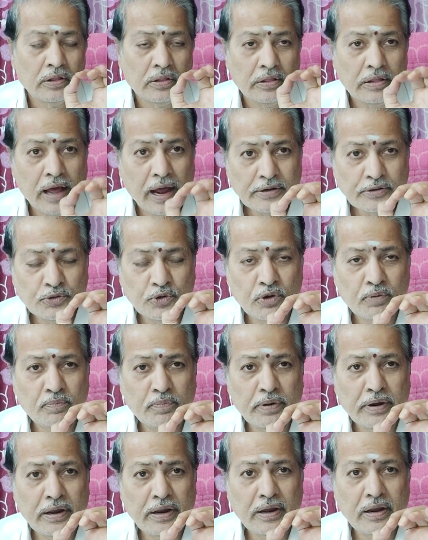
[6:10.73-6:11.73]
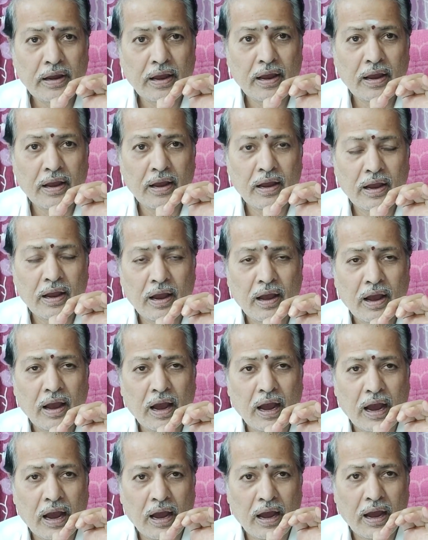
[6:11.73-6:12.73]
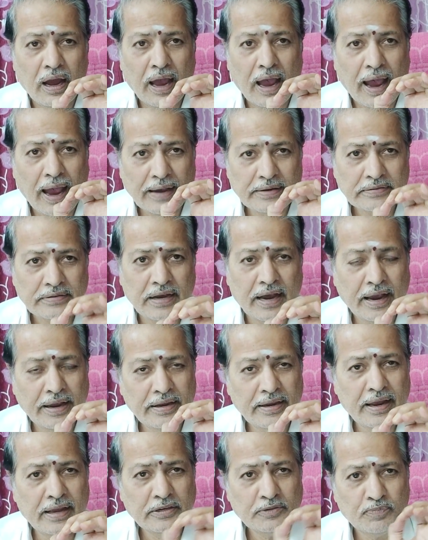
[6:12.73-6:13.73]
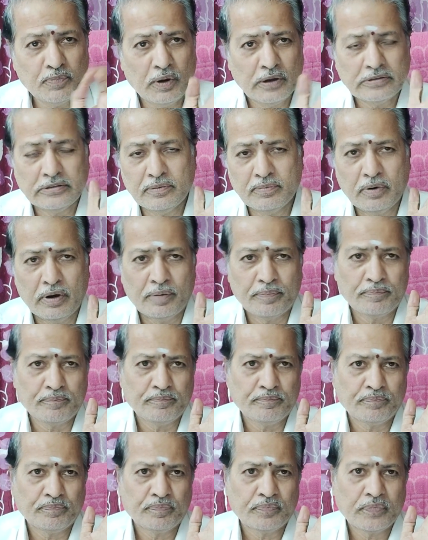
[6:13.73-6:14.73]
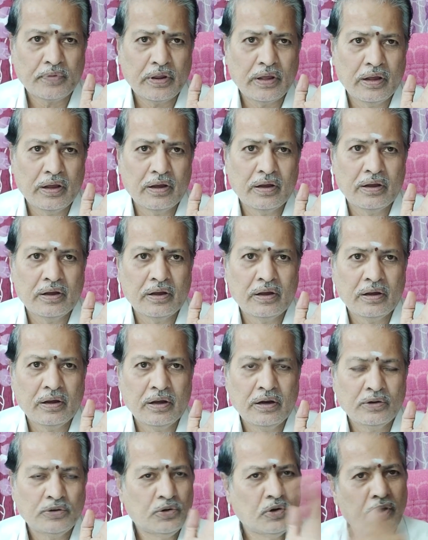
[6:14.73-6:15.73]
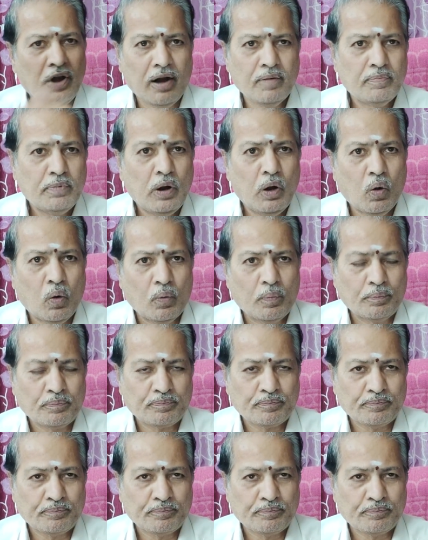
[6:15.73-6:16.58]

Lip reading: That should be as high as possible. Should not be low.